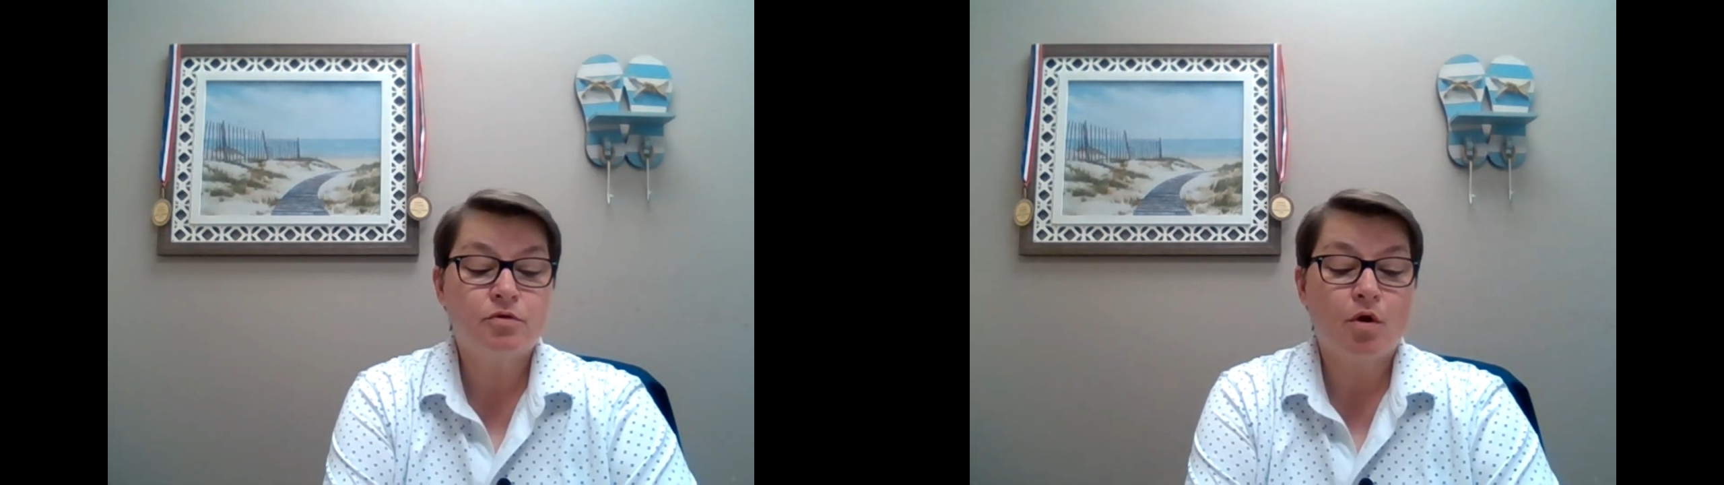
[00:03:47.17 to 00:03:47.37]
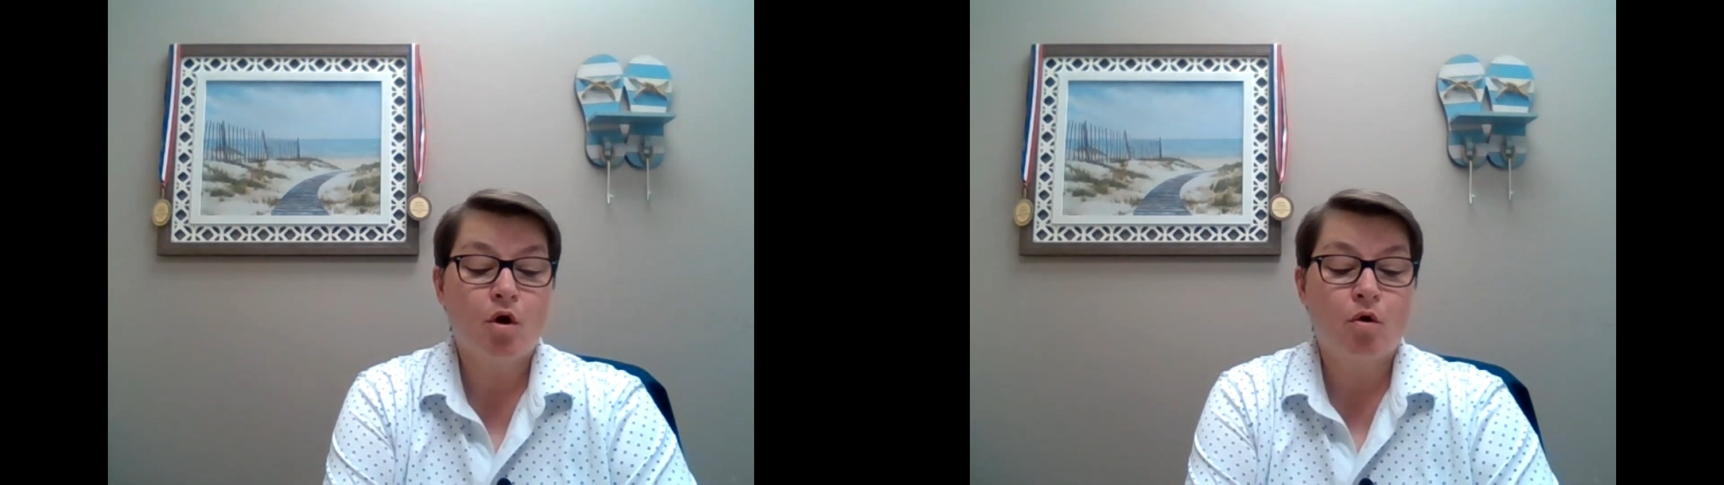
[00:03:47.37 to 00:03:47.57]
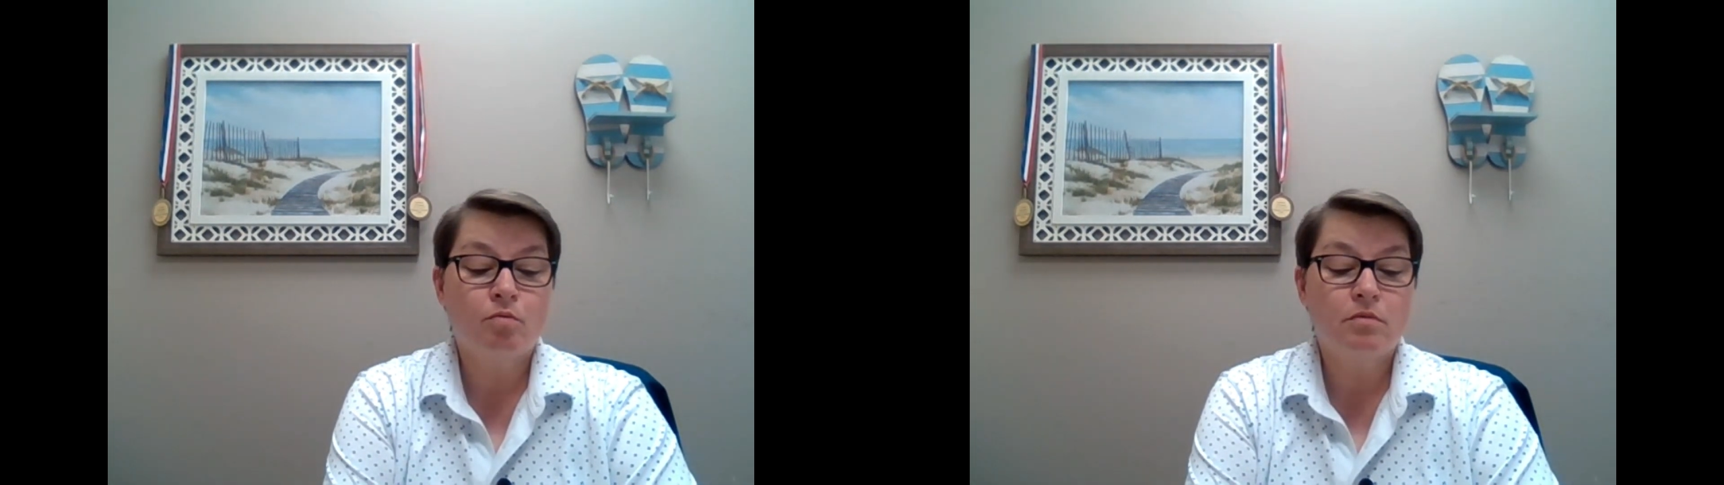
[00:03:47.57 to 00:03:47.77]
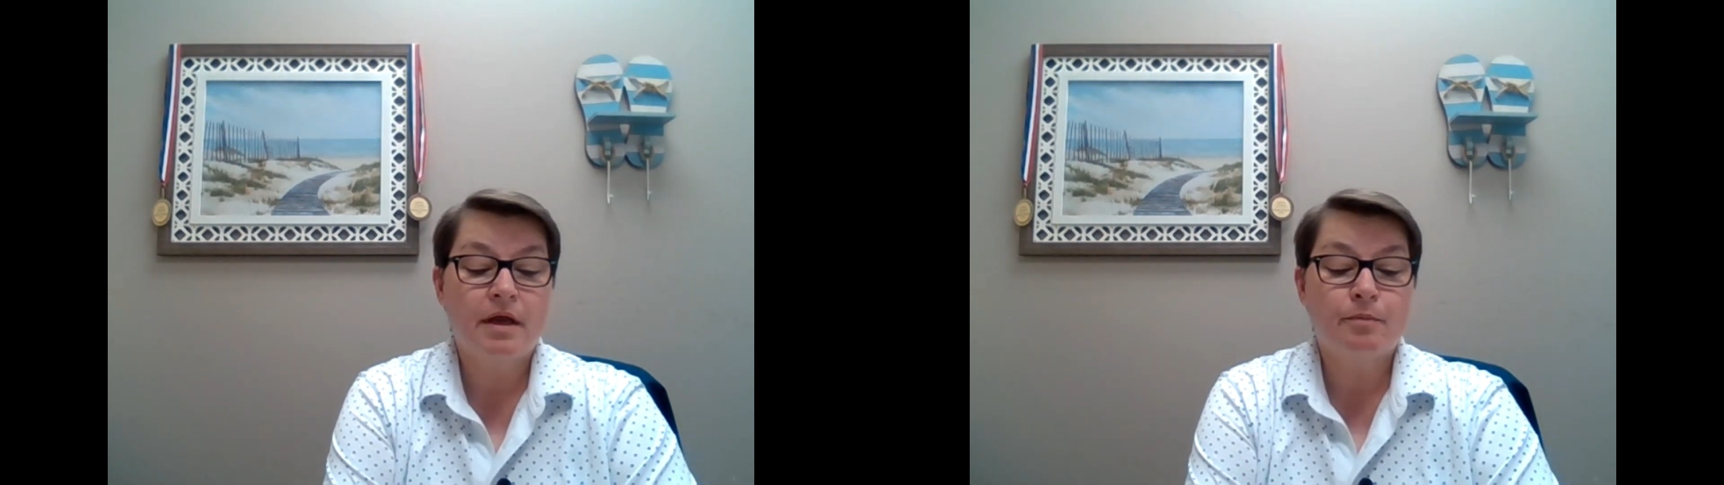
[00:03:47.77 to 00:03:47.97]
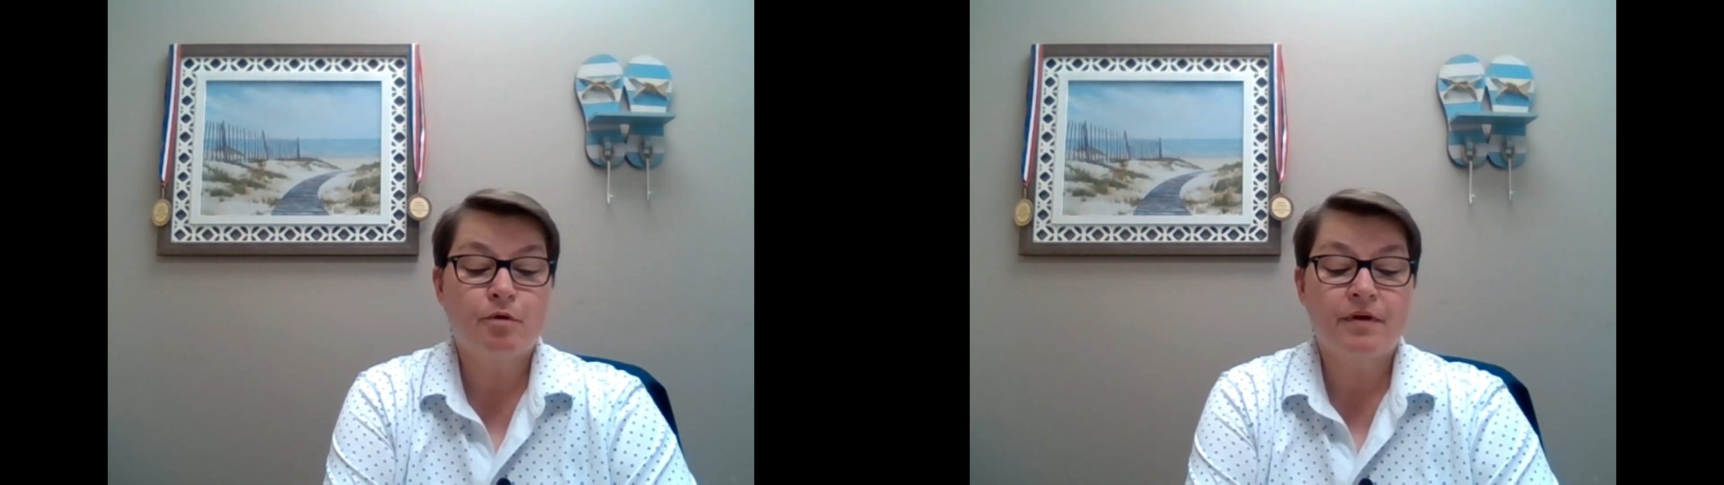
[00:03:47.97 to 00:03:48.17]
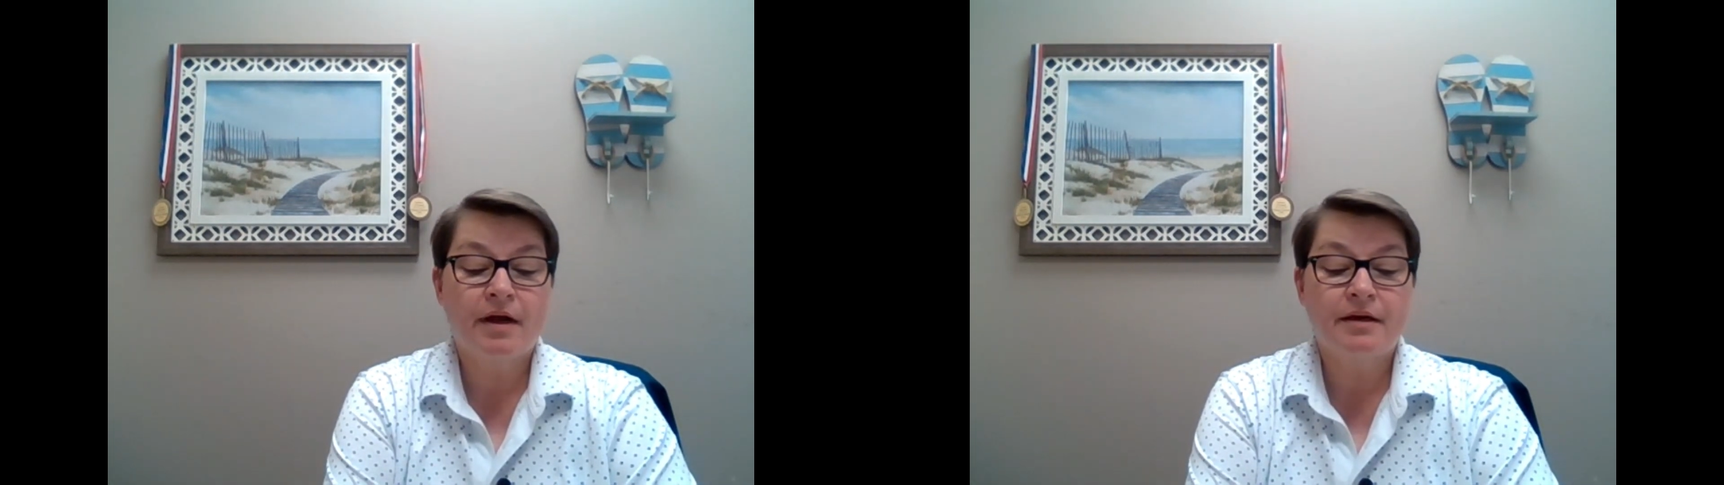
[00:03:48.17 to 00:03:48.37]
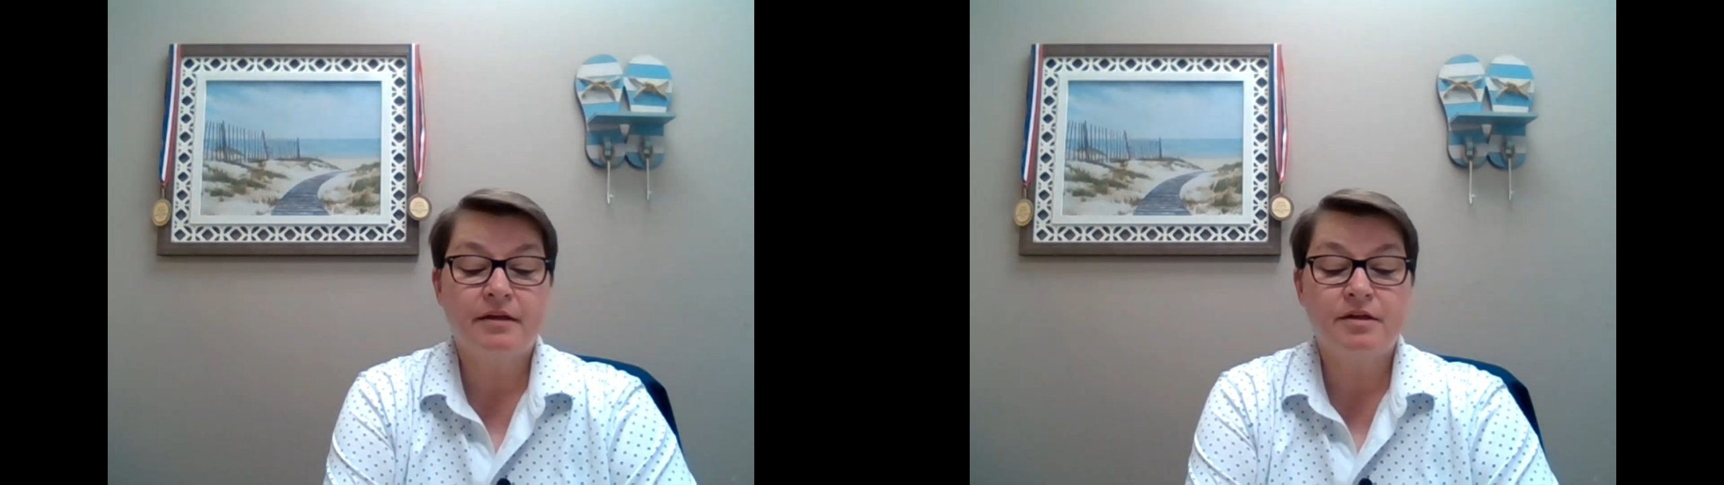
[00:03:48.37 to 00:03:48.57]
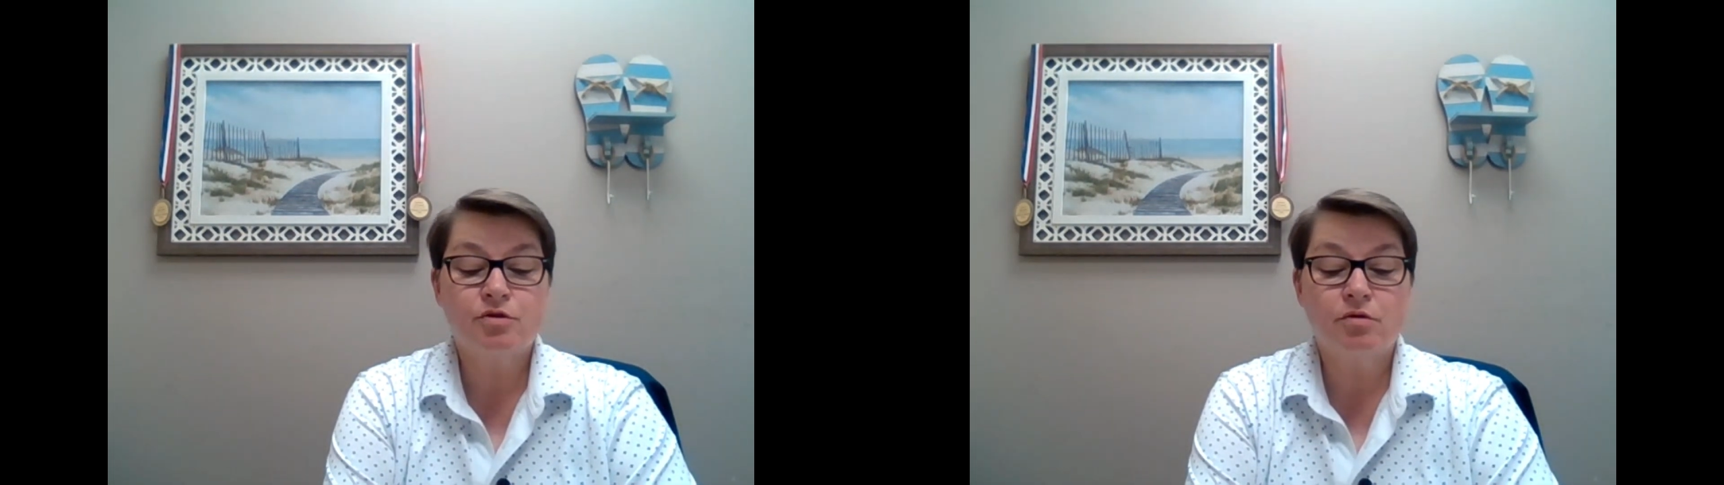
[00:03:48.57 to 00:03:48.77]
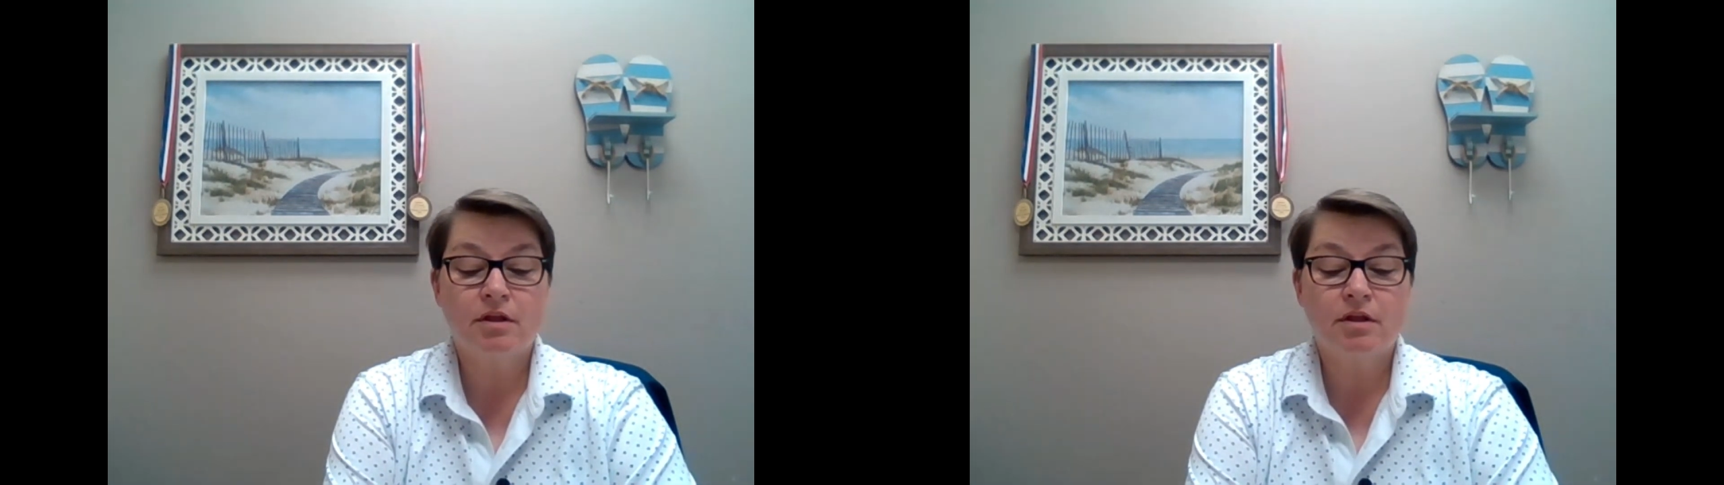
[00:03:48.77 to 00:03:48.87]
to a home and provide additional